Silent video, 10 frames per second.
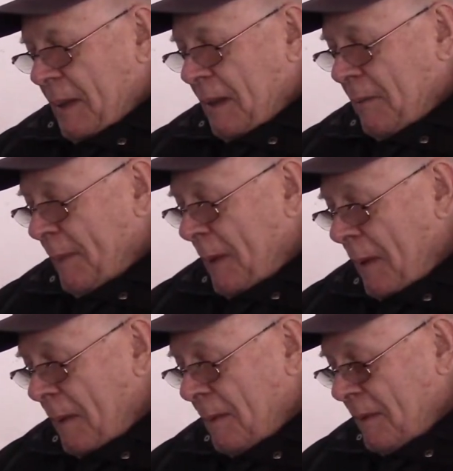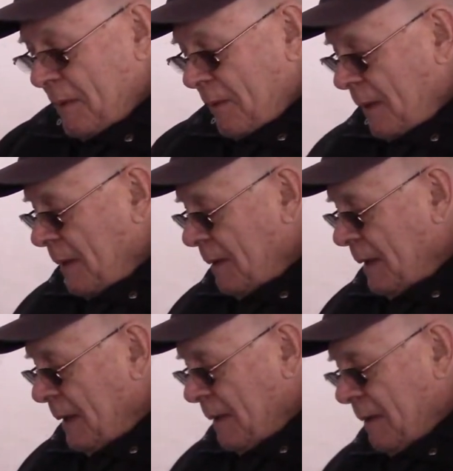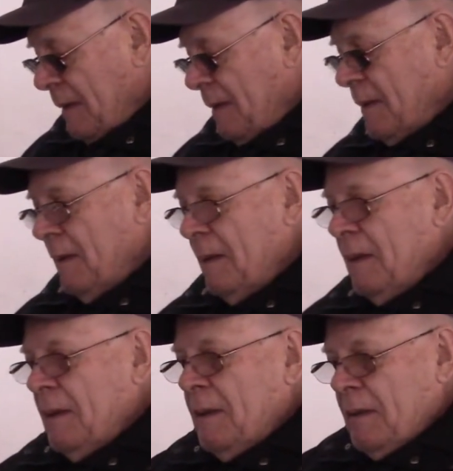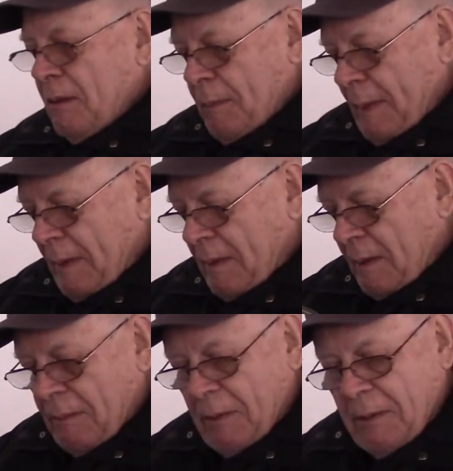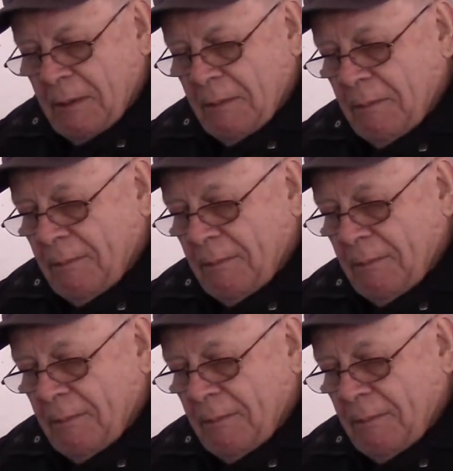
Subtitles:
It's been hard to try and get to spend time with you.